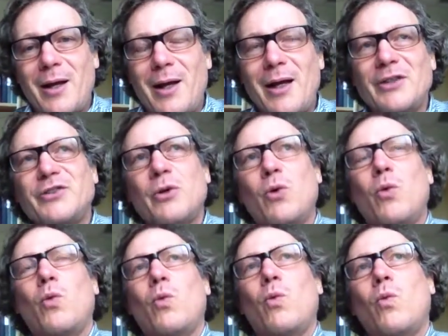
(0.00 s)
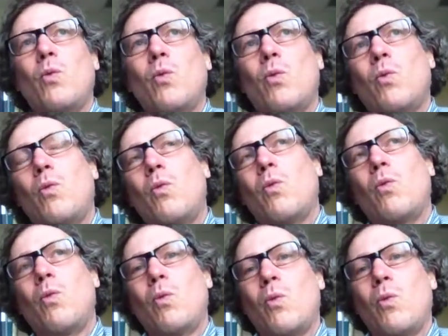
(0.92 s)
And so
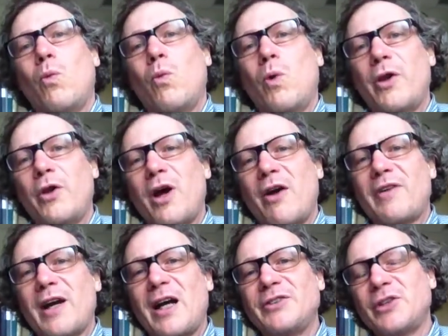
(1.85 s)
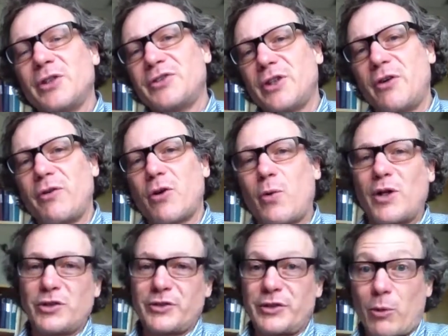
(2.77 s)
what you have to ask yourself are
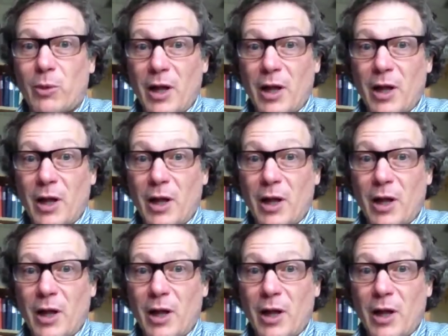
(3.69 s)
questions like,